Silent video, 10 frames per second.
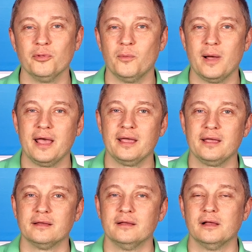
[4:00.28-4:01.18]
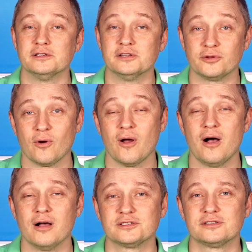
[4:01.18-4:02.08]
way to the
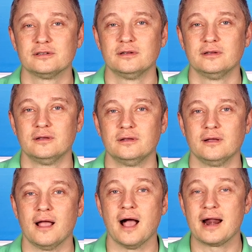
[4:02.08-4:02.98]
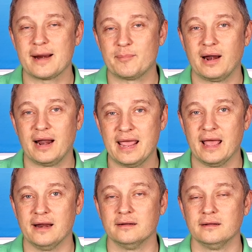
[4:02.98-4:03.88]
cross. God had a
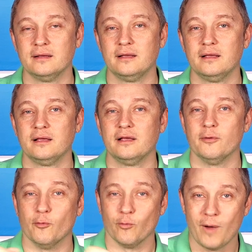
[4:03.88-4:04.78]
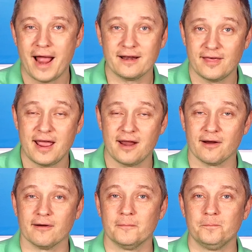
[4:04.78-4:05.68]
plan right
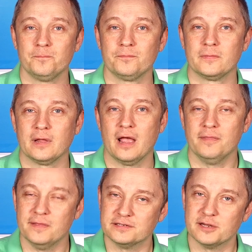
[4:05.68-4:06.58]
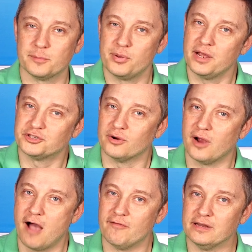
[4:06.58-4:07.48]
there, and this is a picture
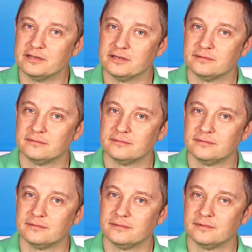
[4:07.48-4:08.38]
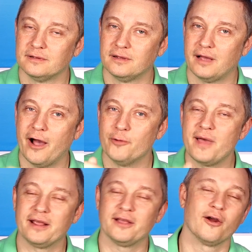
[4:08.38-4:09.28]
of it. I hope
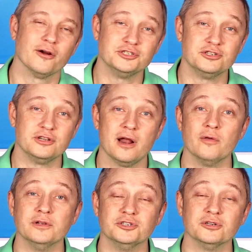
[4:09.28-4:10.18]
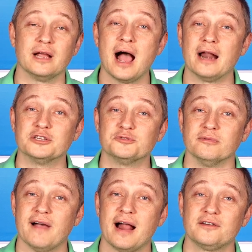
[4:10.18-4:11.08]
that encourages you to know that your God has
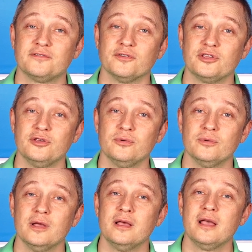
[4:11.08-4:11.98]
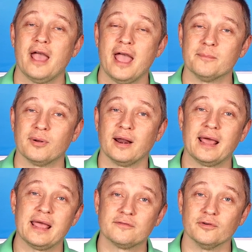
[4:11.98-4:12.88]
provided for you and
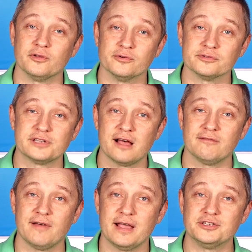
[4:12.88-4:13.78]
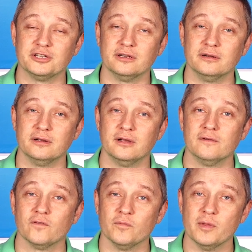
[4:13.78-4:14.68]
planned for your salvation
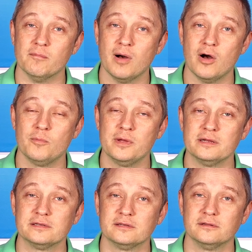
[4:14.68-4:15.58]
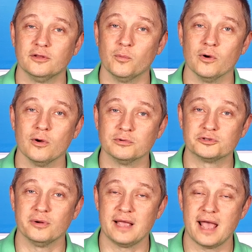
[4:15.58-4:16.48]
from the moment the world was
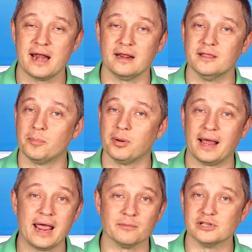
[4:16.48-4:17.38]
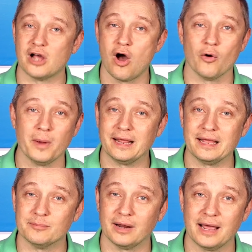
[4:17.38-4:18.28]
created. The plan was already
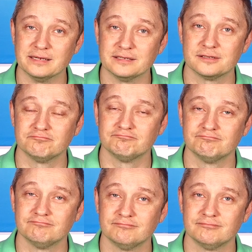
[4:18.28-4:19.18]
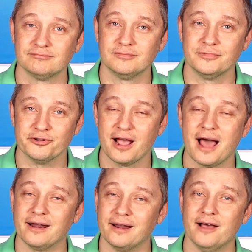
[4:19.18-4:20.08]
in place. Your
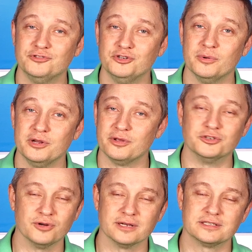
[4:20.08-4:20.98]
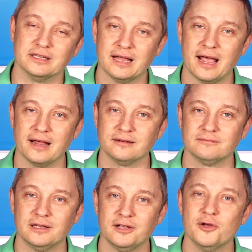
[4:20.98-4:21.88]
God loves you, and you can trust in that.
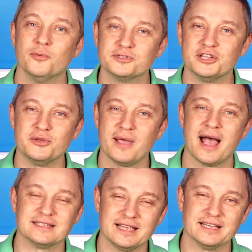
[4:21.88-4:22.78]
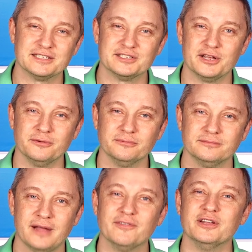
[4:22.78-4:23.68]
We'll see you guys again soon.
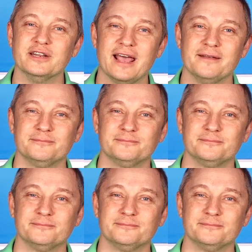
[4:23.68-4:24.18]
Have a good day.